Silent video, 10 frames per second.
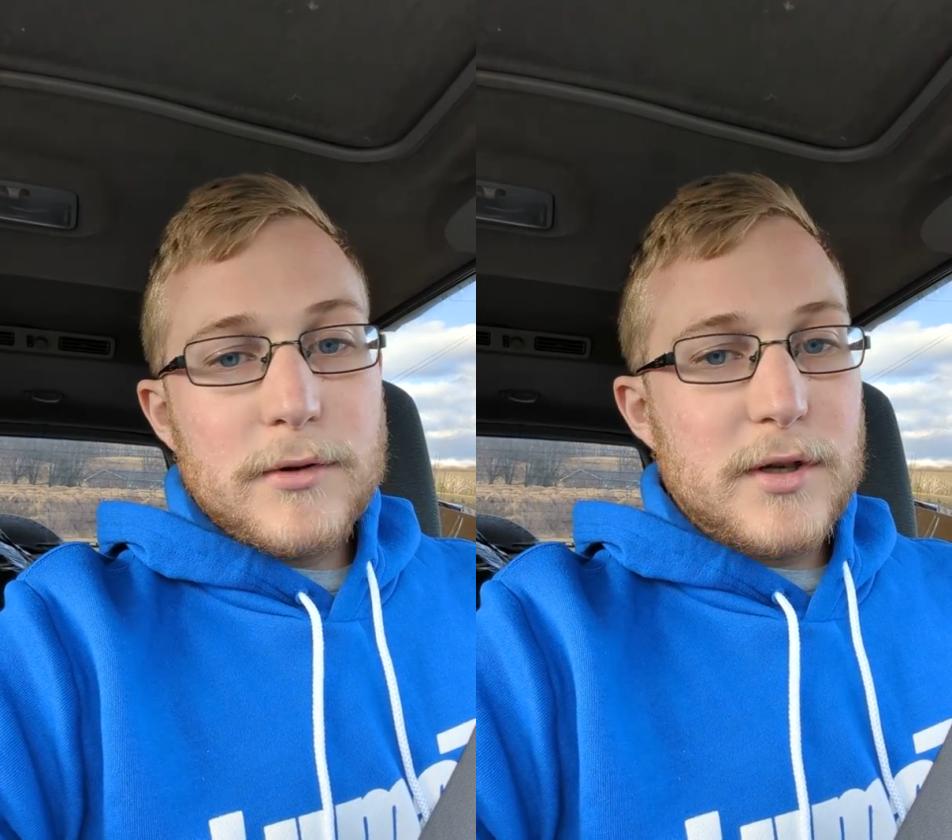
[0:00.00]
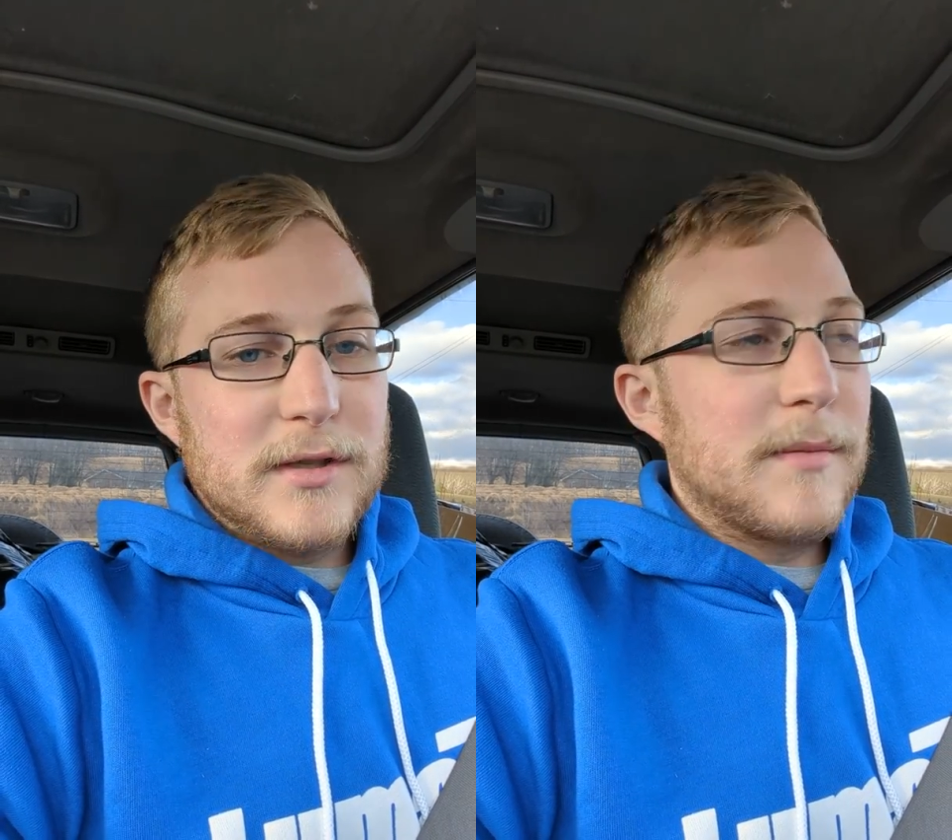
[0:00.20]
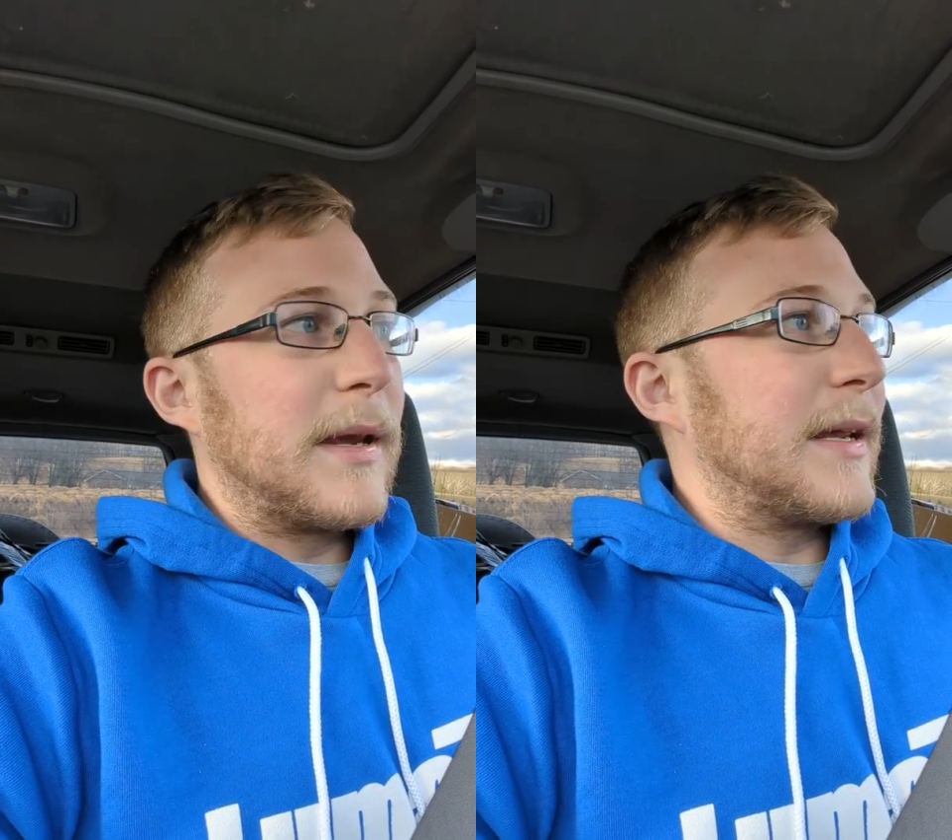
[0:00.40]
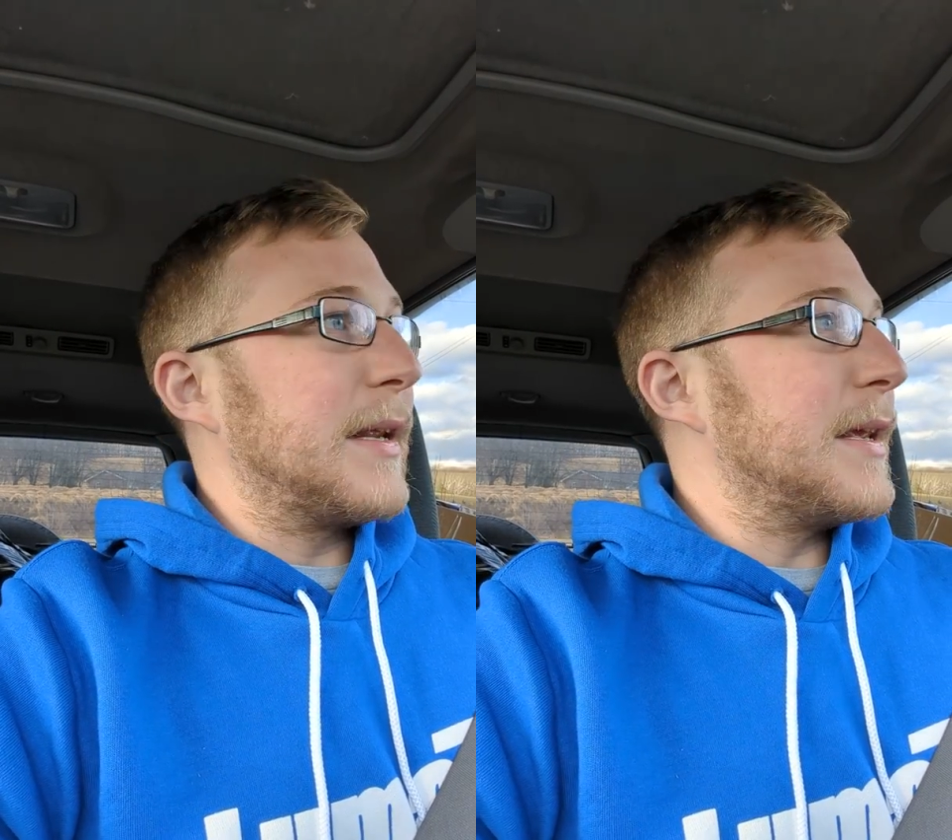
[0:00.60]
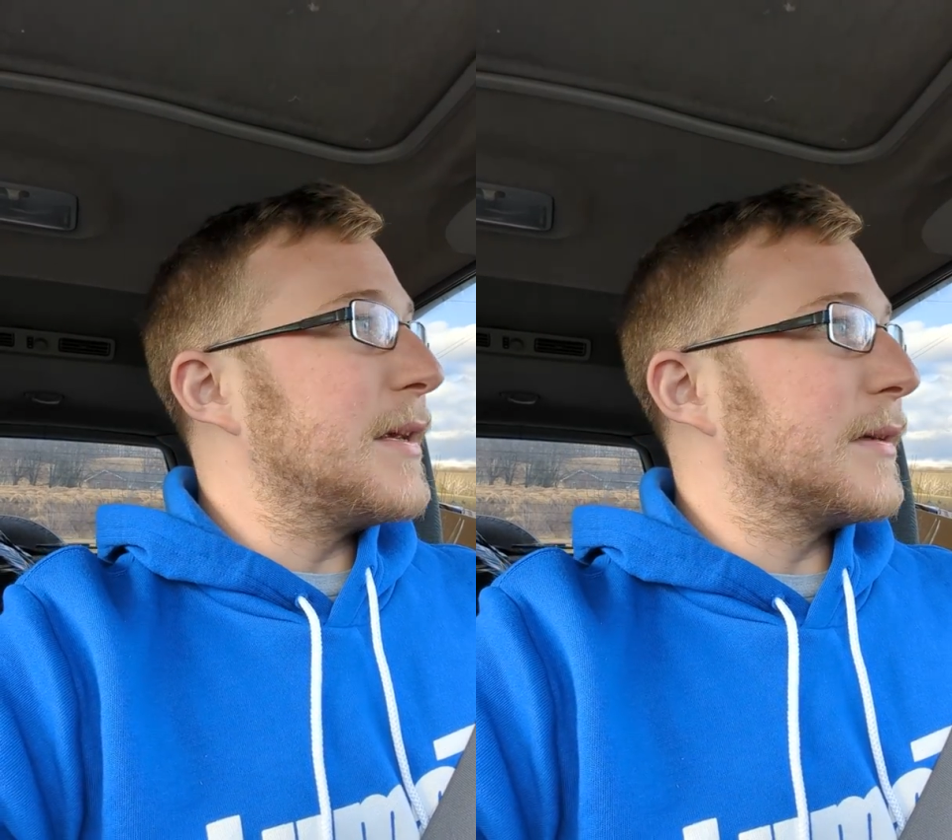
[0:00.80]
just to make it
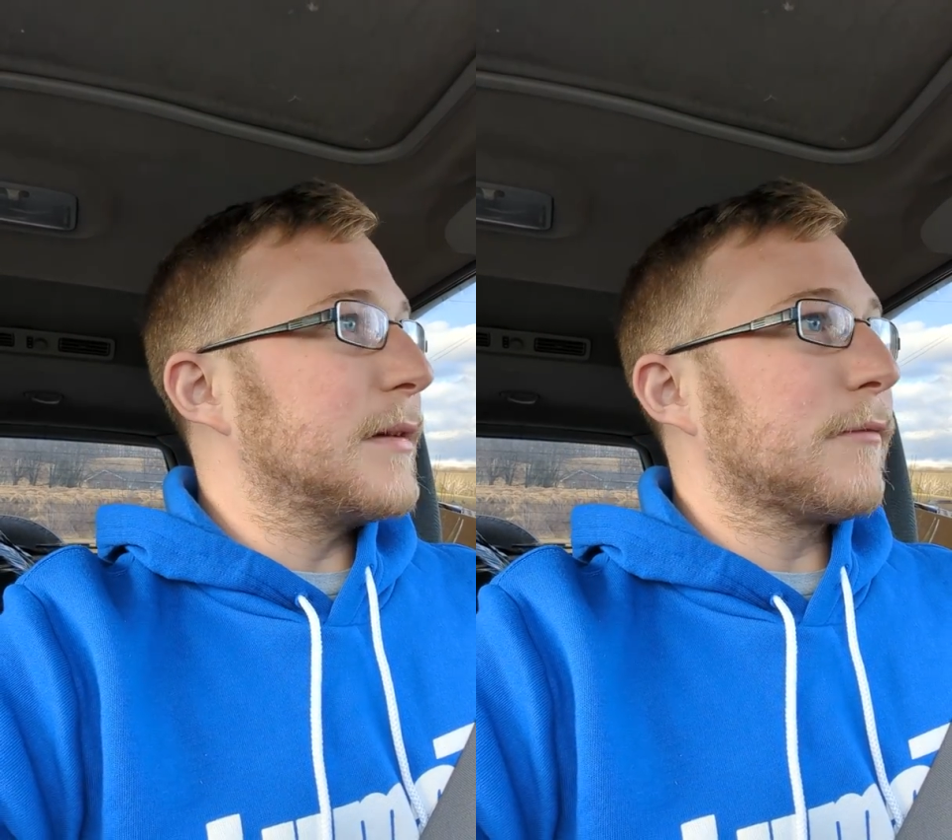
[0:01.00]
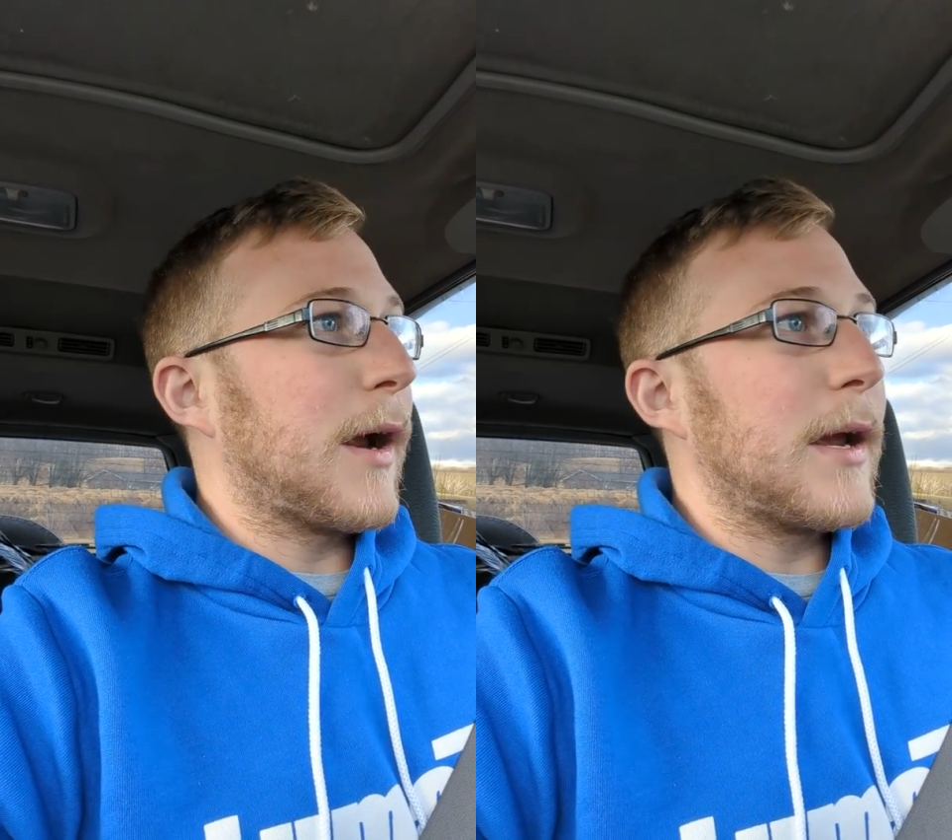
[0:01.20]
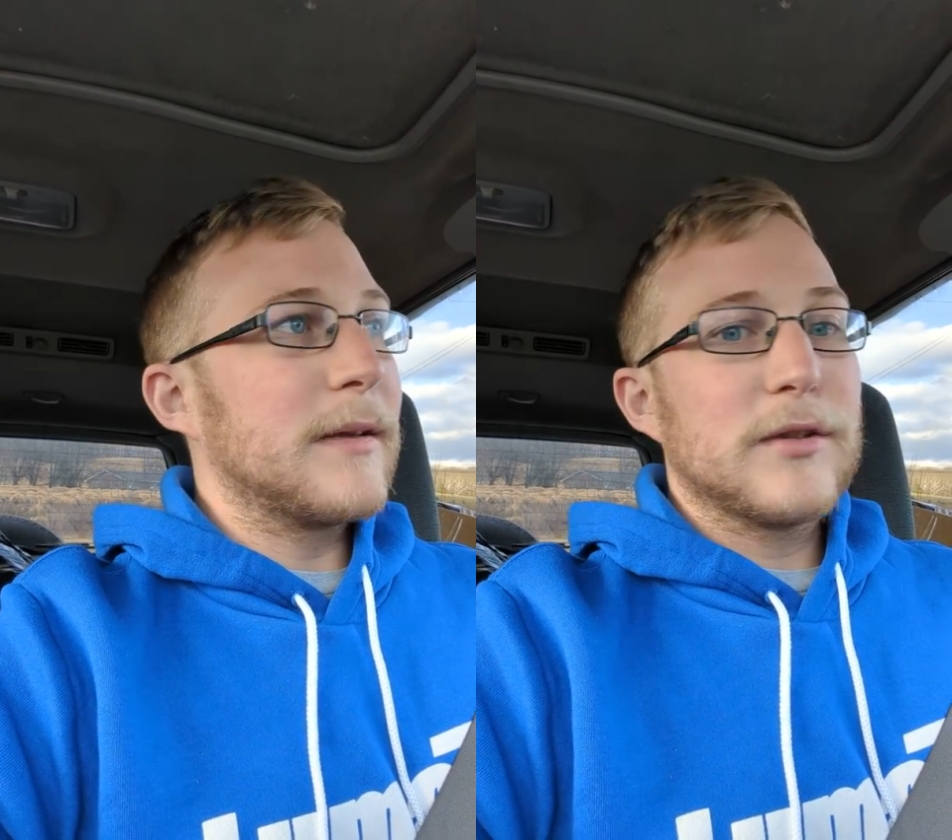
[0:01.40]
easy, right?